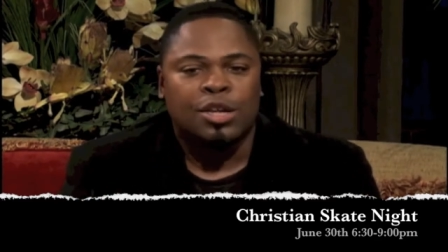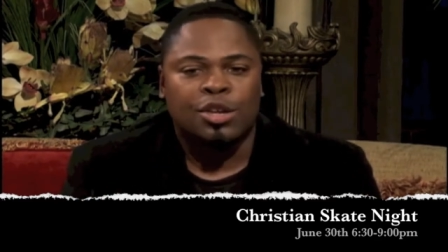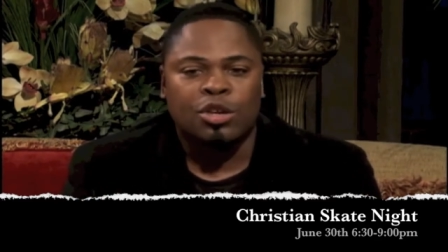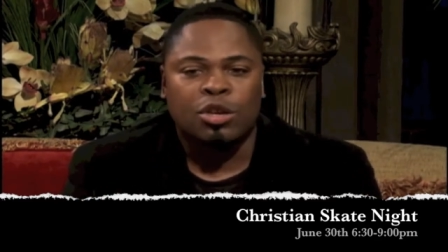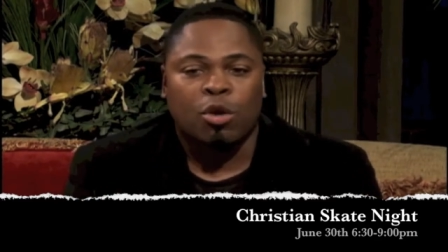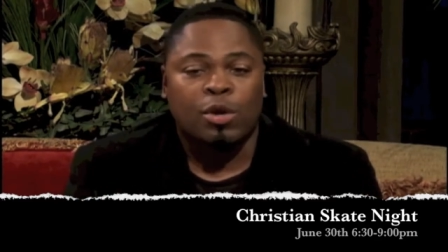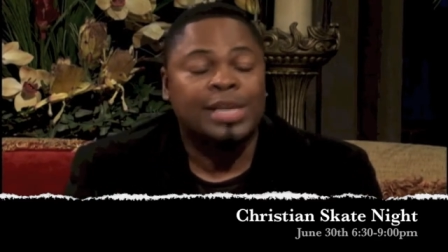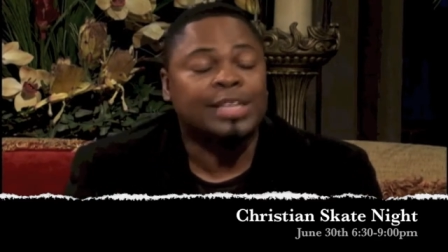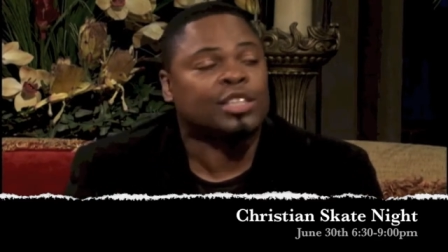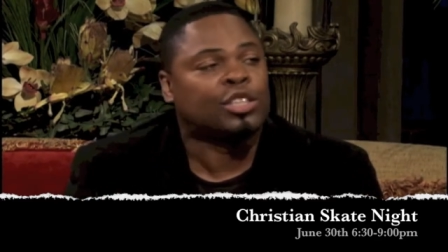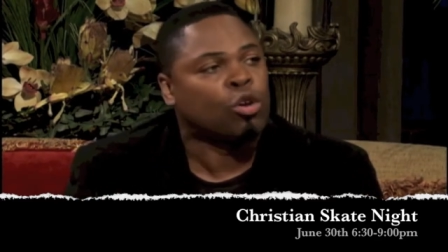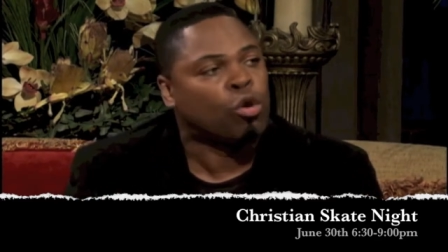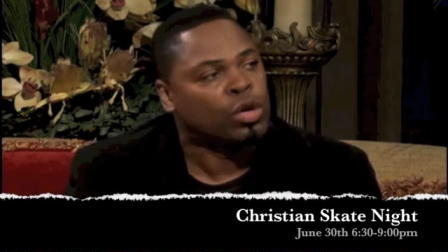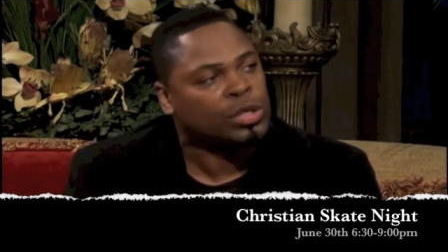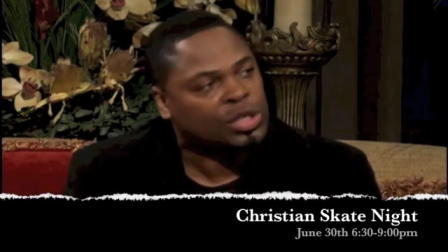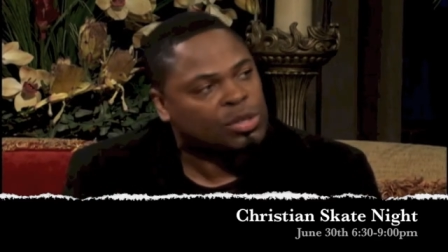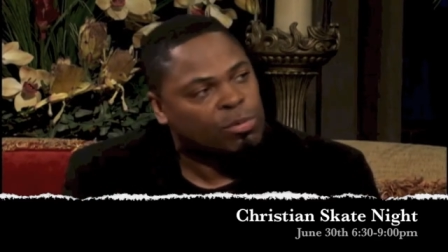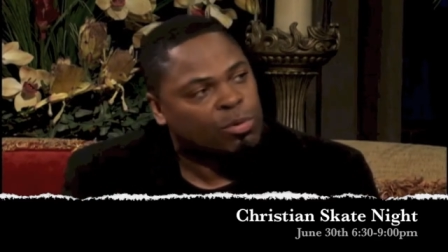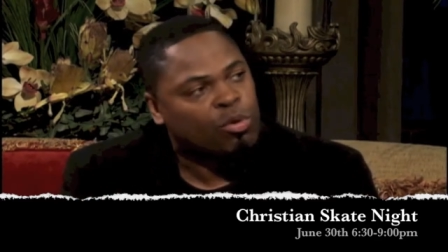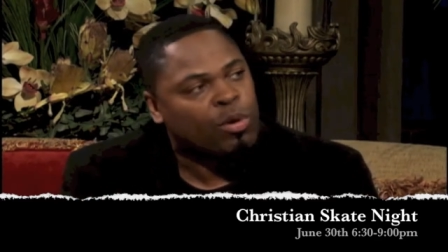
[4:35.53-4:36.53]
You know, he's
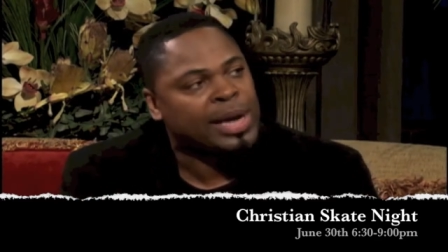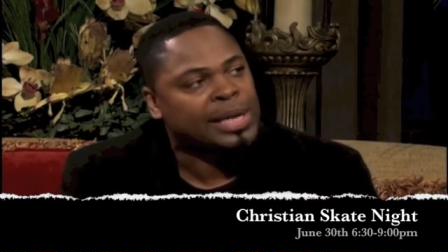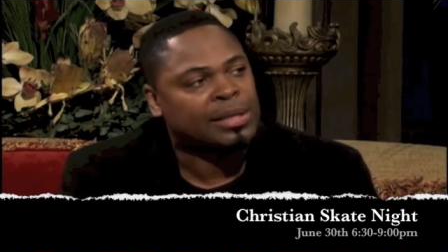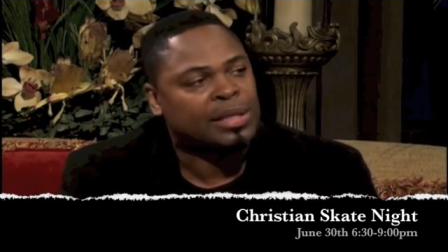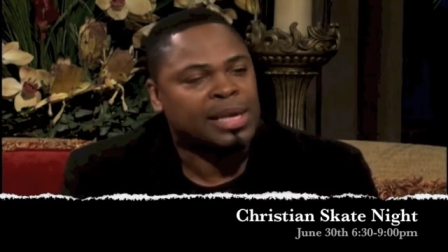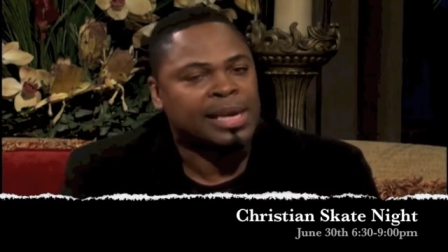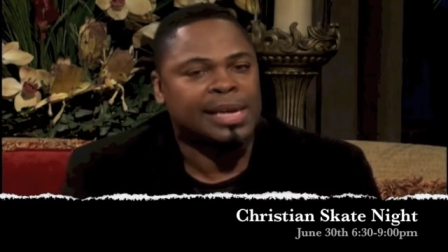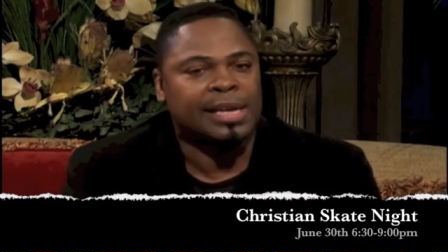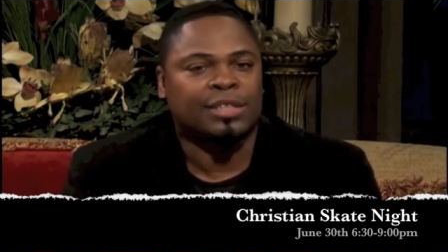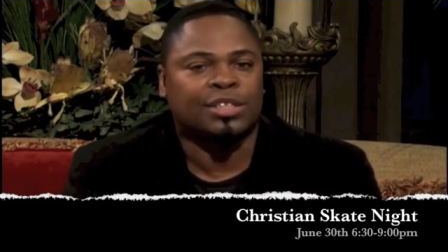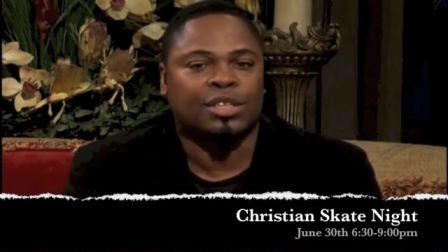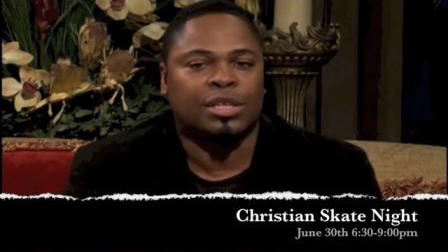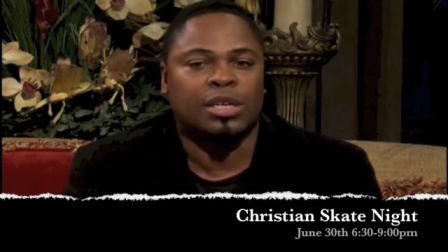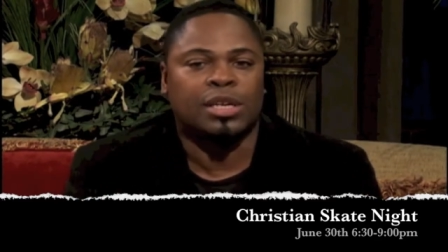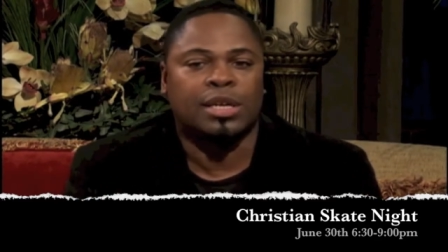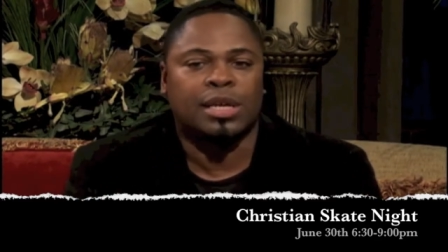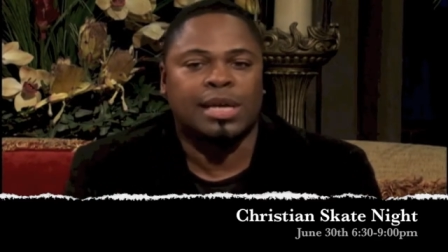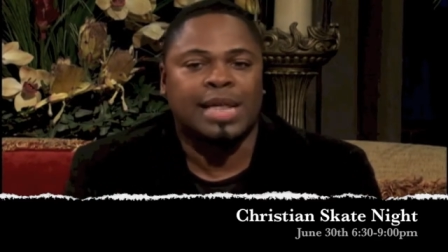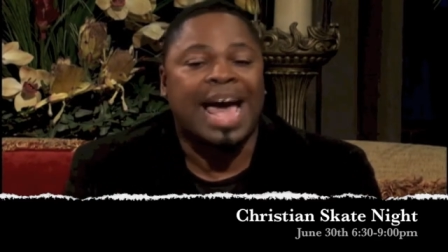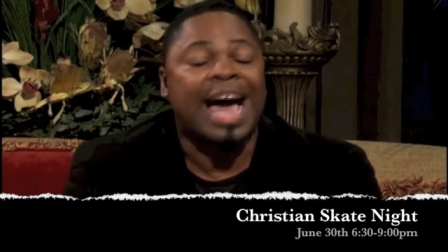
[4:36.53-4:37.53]
doing some great things
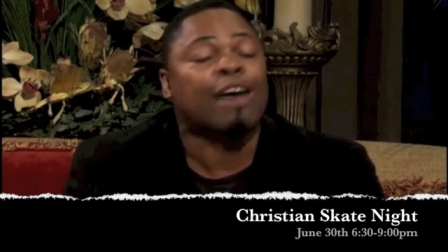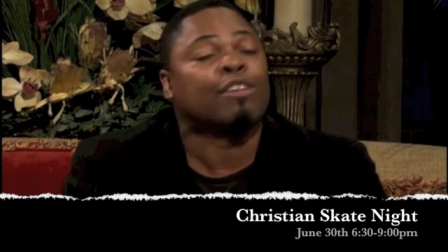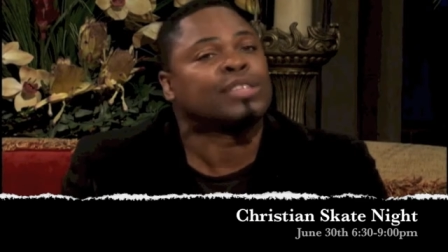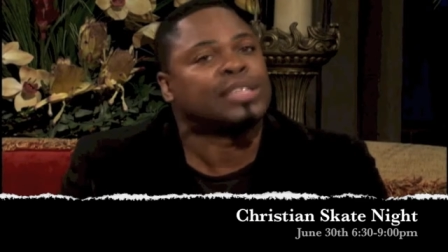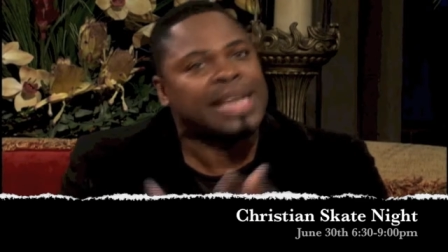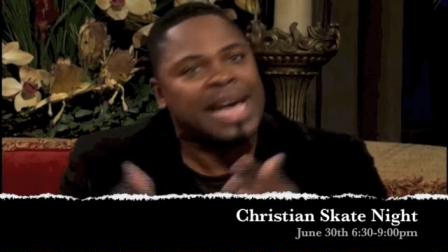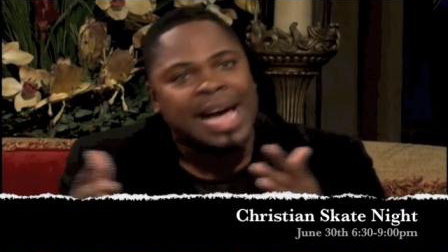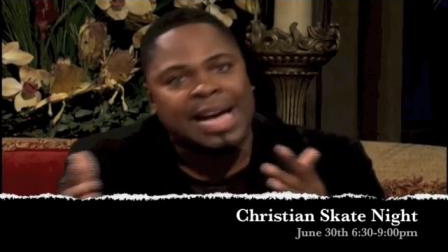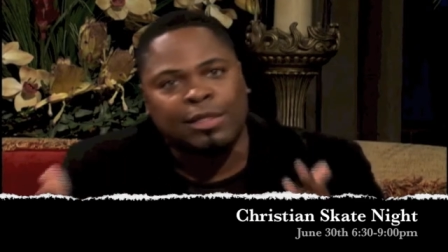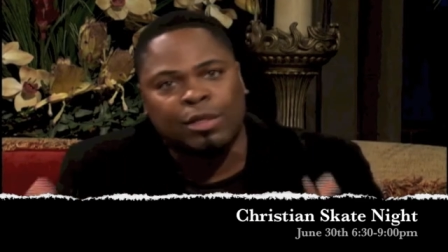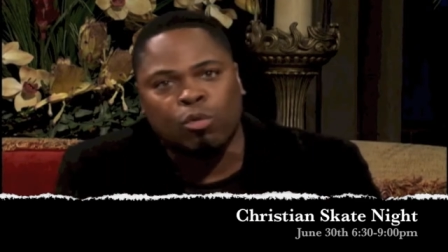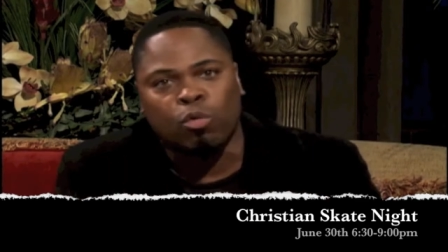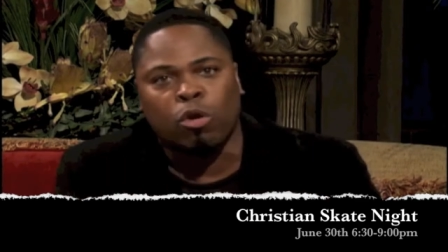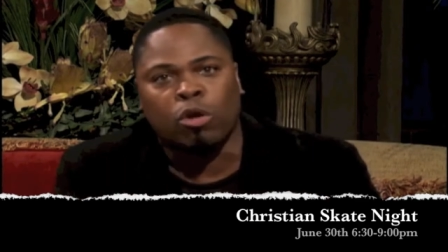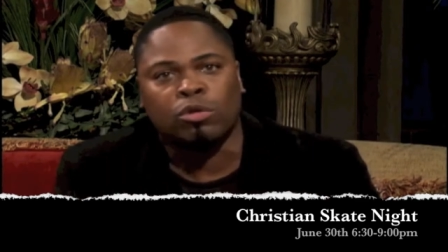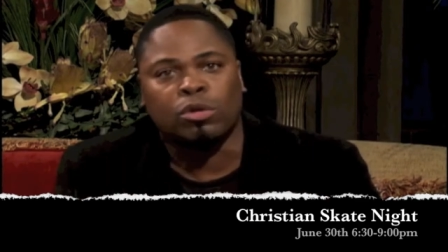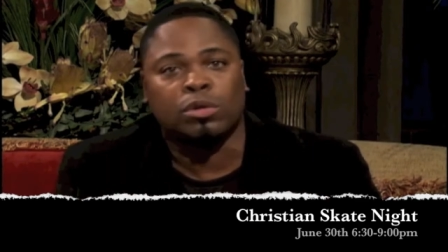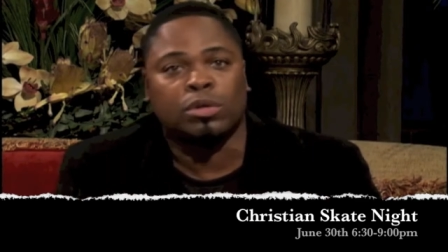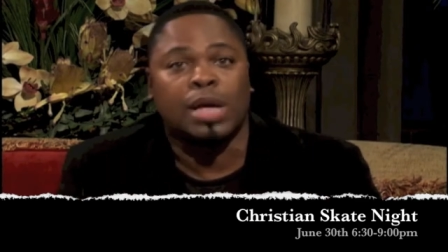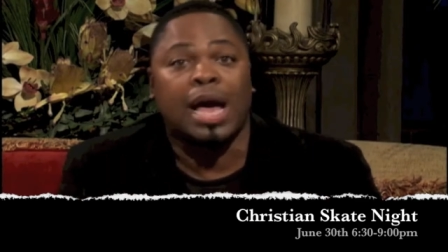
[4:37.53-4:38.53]
in, outside the
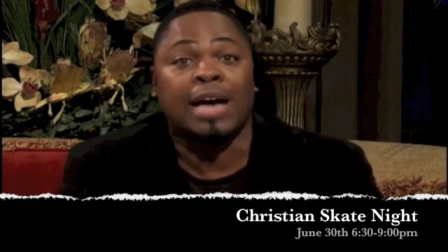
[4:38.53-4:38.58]
work,